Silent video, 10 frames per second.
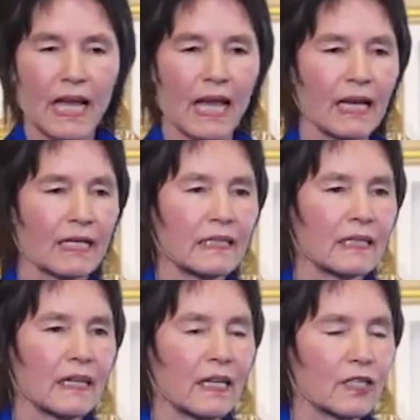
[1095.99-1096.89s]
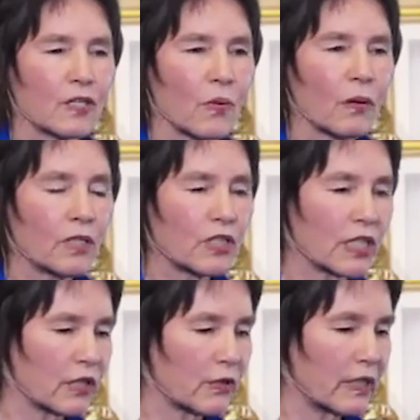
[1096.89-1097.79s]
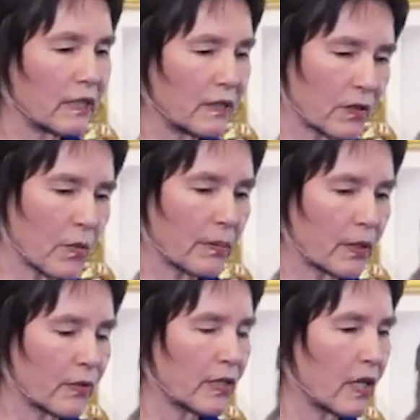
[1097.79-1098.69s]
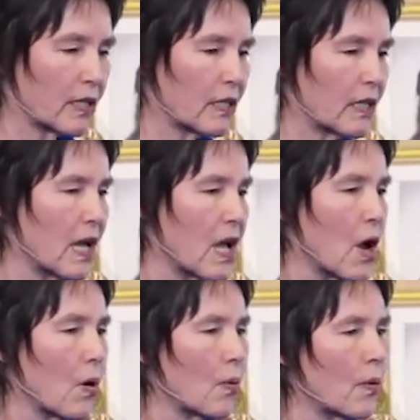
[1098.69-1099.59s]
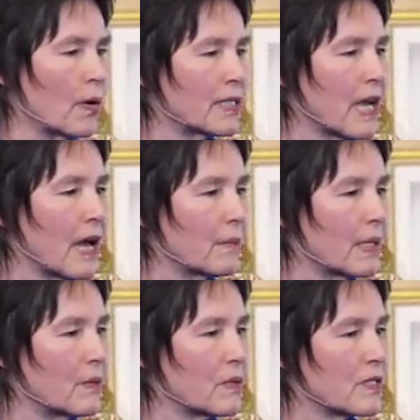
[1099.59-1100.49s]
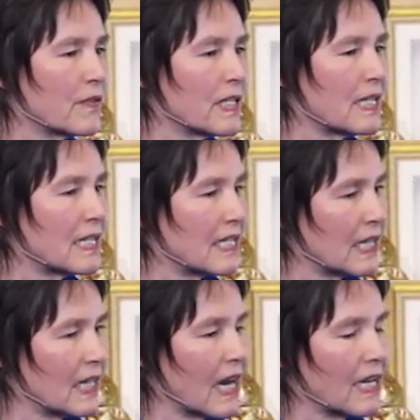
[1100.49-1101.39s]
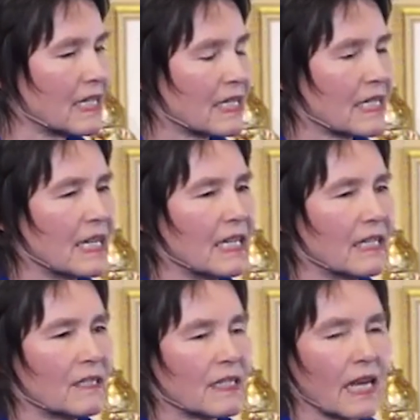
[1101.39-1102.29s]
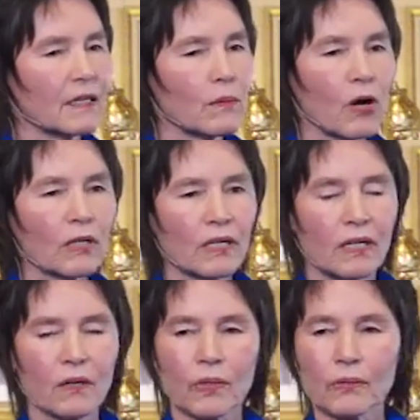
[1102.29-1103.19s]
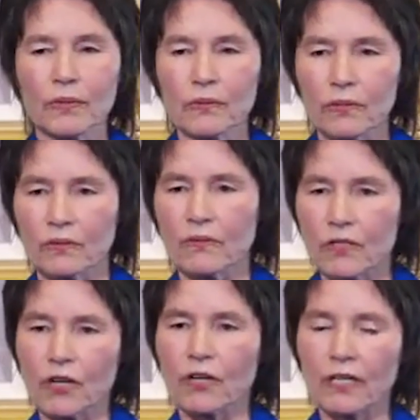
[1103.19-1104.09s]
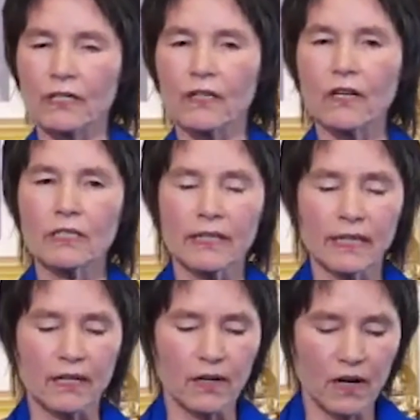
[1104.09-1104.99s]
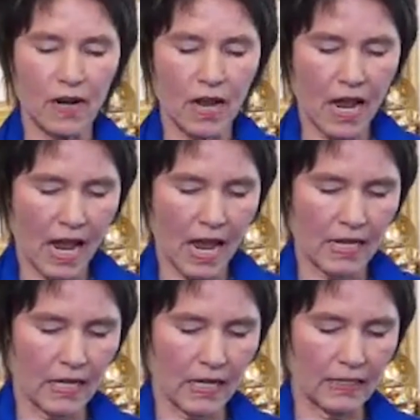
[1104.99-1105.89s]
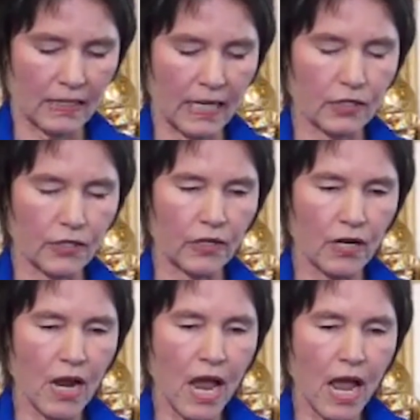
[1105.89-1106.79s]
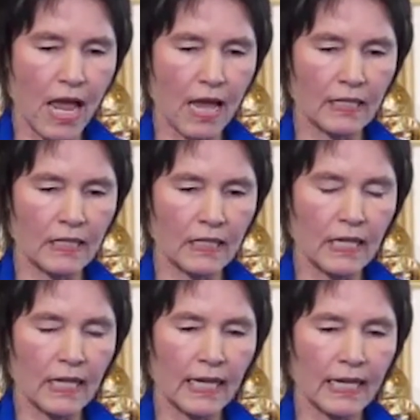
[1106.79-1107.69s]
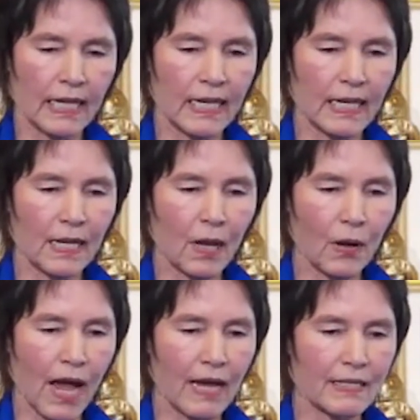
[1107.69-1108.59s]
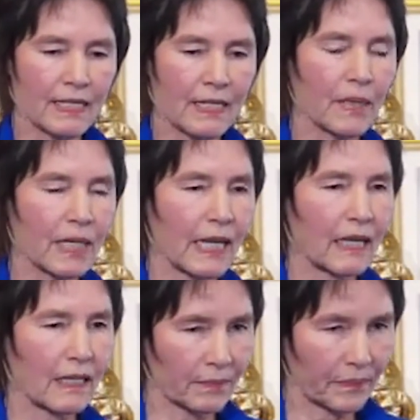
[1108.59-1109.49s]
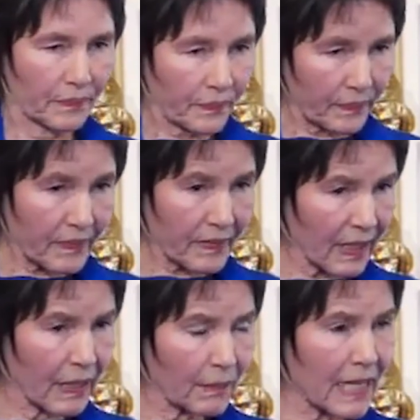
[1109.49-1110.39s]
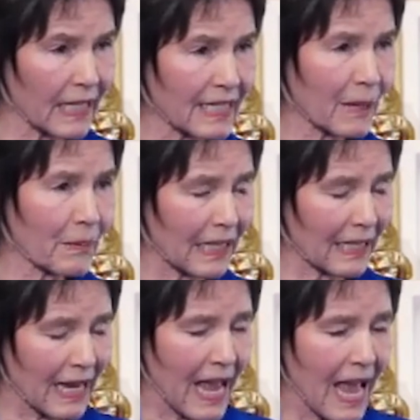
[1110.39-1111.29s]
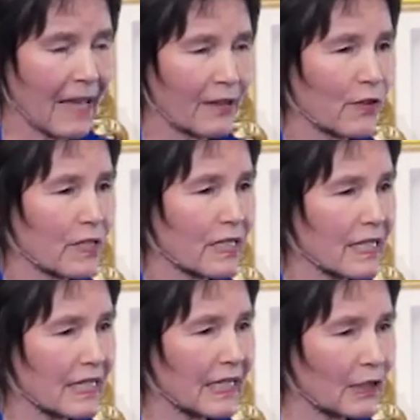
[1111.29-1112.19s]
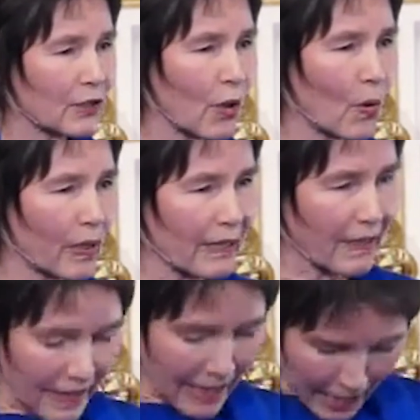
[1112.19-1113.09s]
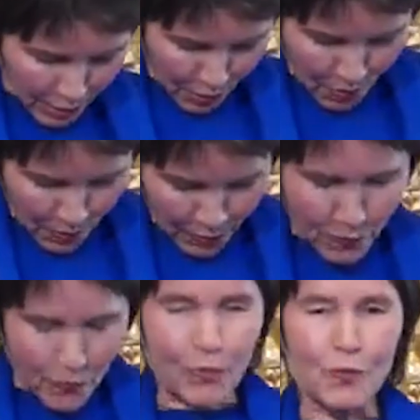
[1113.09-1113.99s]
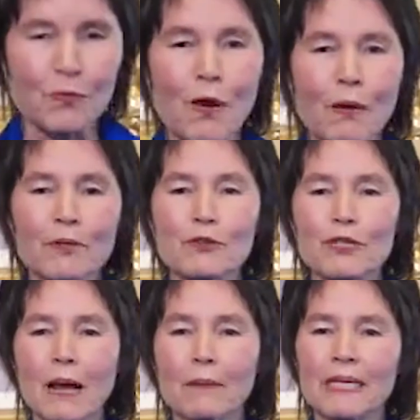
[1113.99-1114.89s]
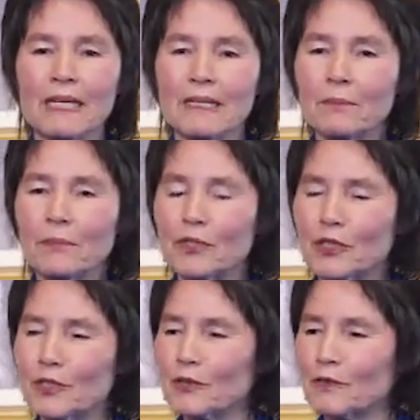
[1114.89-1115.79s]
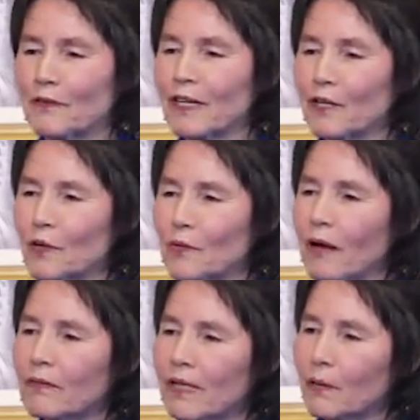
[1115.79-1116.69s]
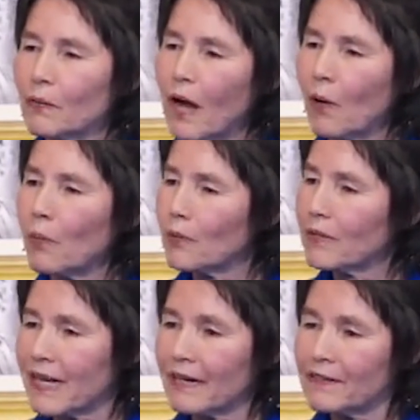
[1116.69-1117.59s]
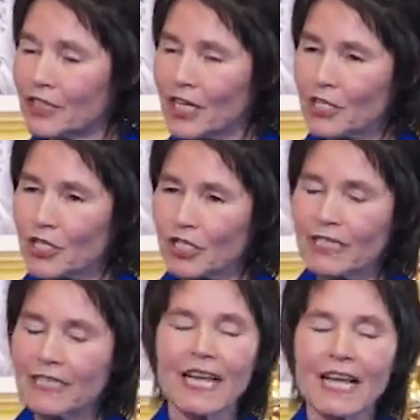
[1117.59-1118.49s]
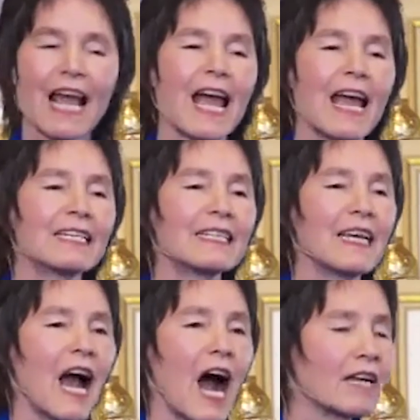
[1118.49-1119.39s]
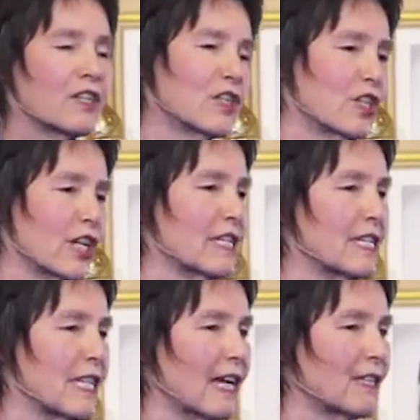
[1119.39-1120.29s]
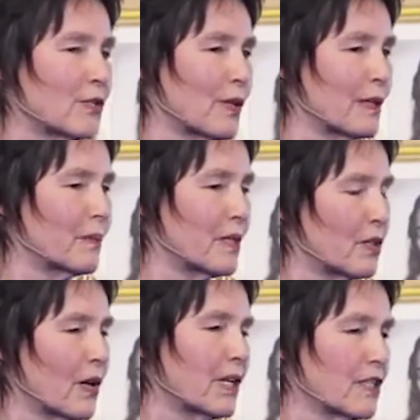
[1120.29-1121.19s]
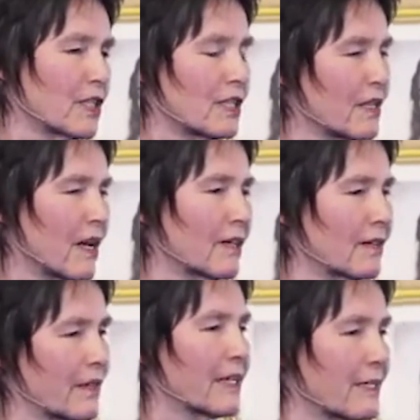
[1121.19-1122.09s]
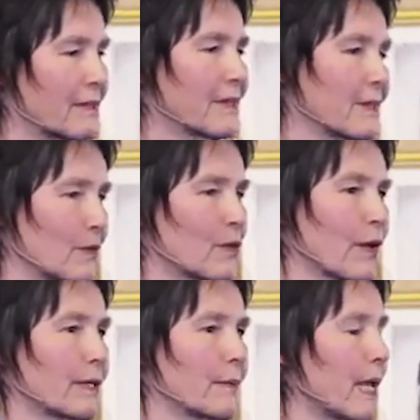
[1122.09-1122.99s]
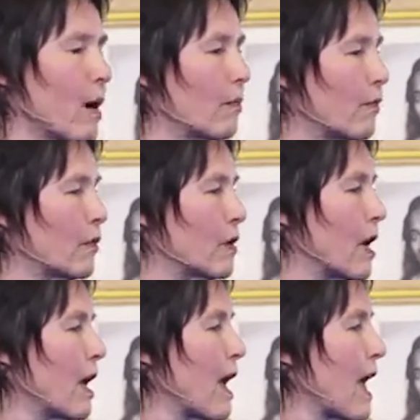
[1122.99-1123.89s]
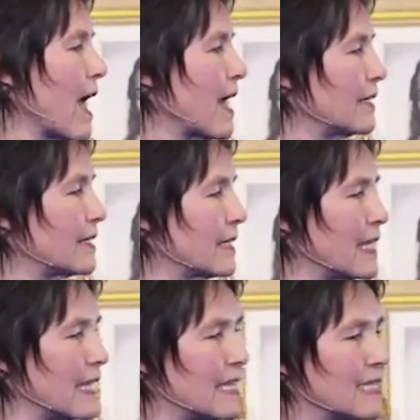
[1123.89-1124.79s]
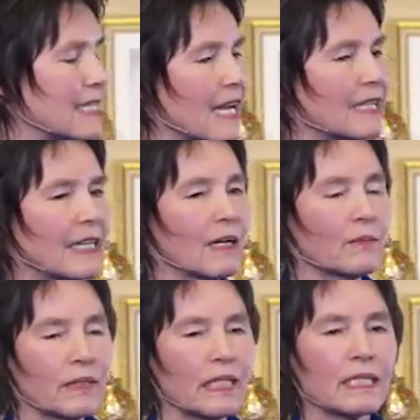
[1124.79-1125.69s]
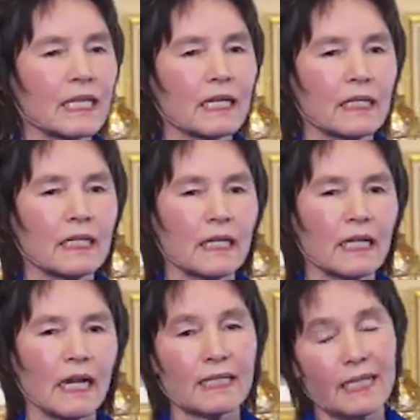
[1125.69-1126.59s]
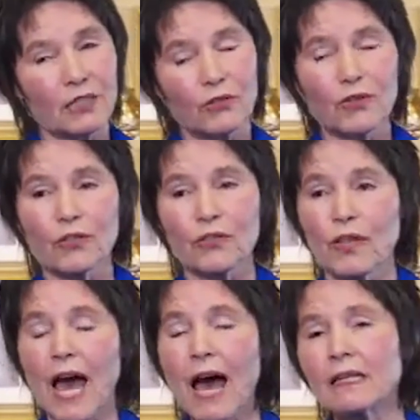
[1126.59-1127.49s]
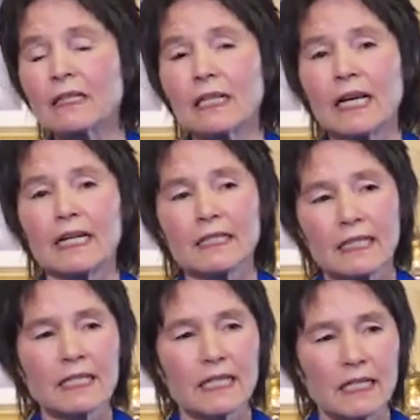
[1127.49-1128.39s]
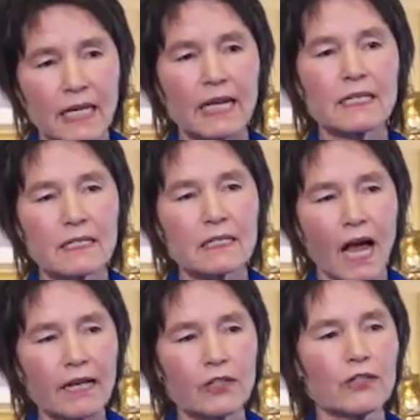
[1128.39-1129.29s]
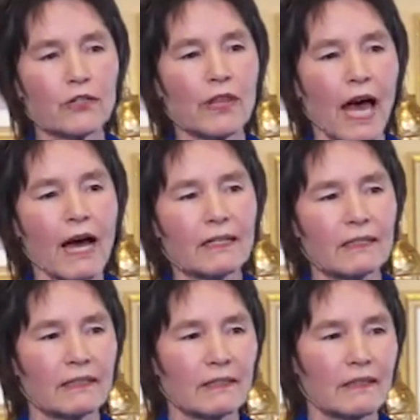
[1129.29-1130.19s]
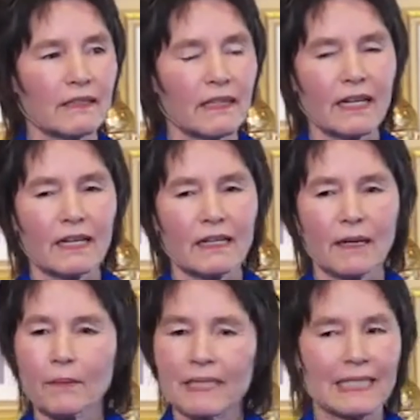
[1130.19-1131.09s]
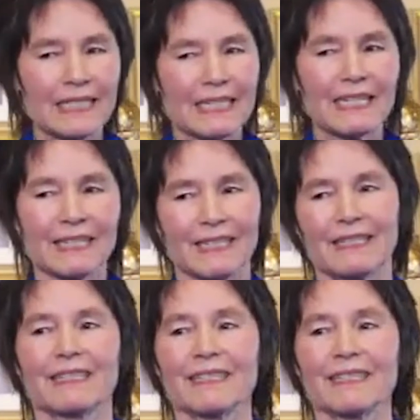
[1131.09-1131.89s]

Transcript: And Swami Kriyananda, one time he was visiting us in Santa Monica when we were starting Ananda there in a center, and he had a stomach ache, an upset stomach. And there's this little yogic thing, you know, where you rub your tummy and put your finger around that will help with digestion. And I suggested that to him, you know, I just kind of like, you know, trying to be helpful. And I said, you could do that. And he said, yes, I could do that. But he didn't.